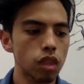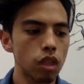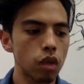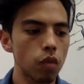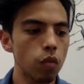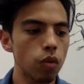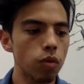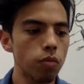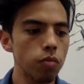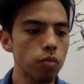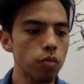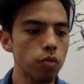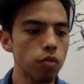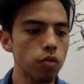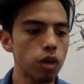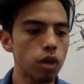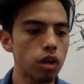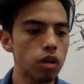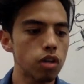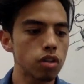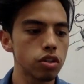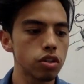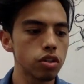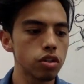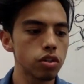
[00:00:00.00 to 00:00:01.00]
we move
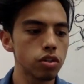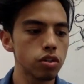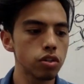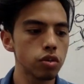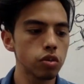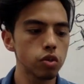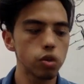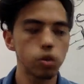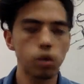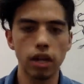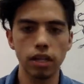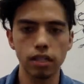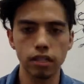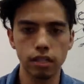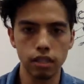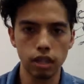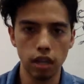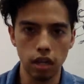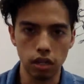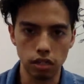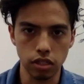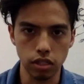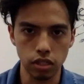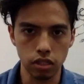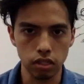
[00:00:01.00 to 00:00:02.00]
on to
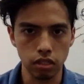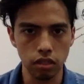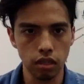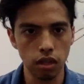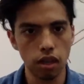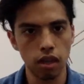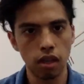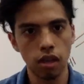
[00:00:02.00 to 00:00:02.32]
transduction.